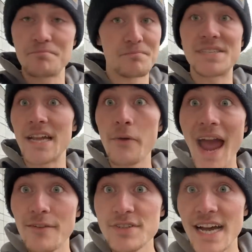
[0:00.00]

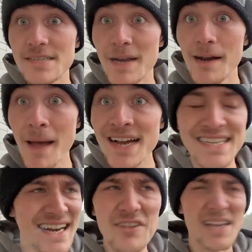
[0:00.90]
cigarette advertisement in a
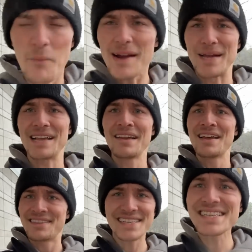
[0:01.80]
magazine, and I was like, wait a minute,
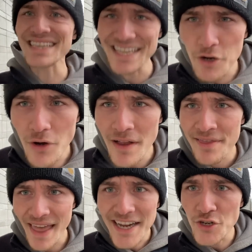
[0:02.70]
this is legal?
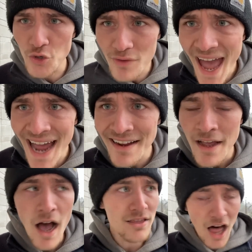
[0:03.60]
They can do that?
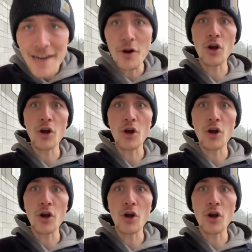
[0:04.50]
A lot of